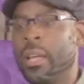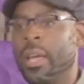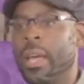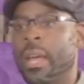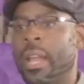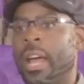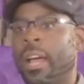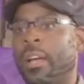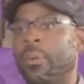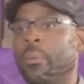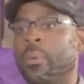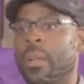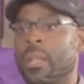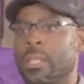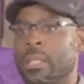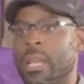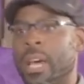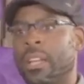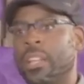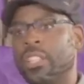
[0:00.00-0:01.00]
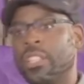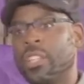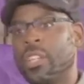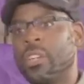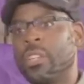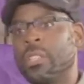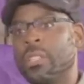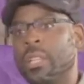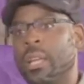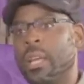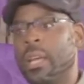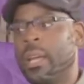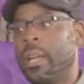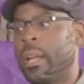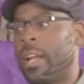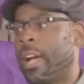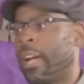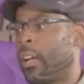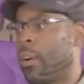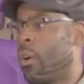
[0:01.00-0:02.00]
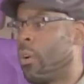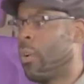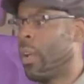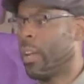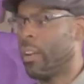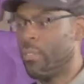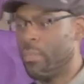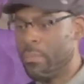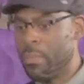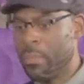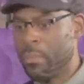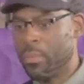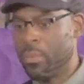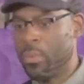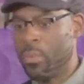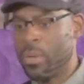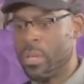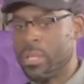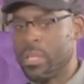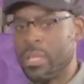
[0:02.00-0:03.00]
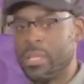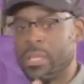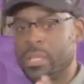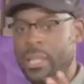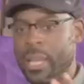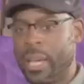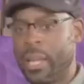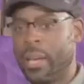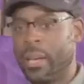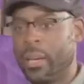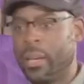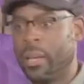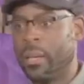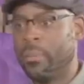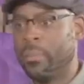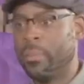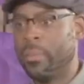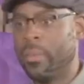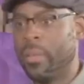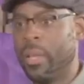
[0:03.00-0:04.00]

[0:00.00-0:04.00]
And I went inside the church, and all I can remember was standing up